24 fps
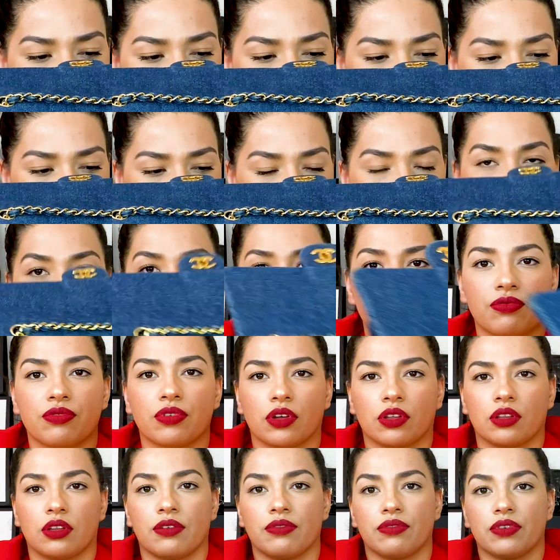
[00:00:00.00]
just in
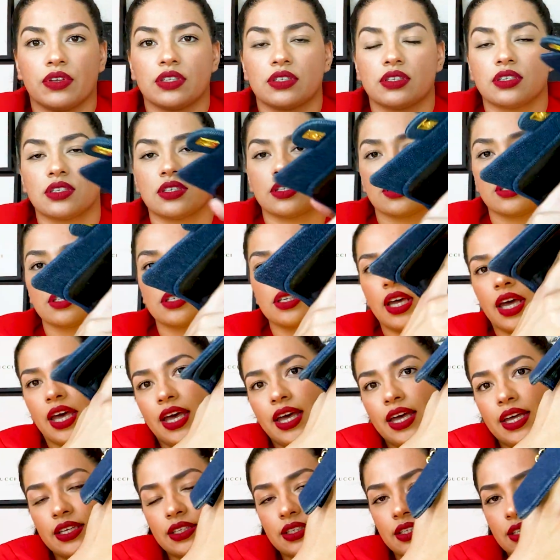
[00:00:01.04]
front of it,
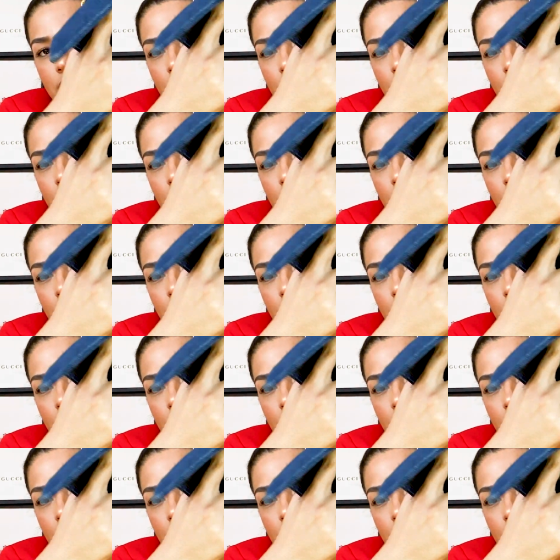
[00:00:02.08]
and